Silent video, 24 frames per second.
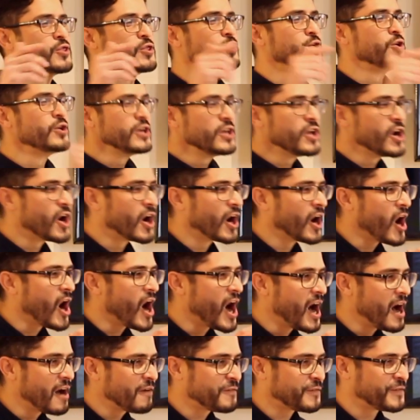through your
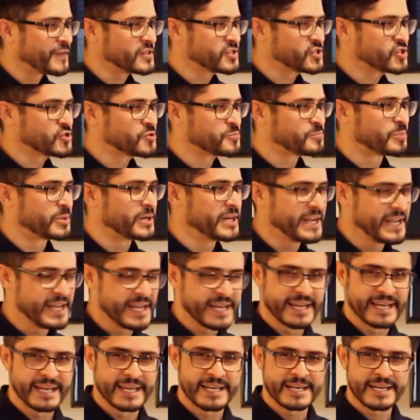
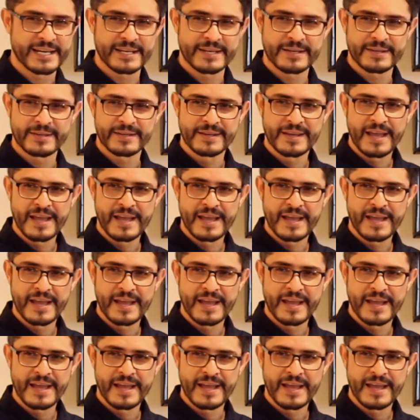offspring,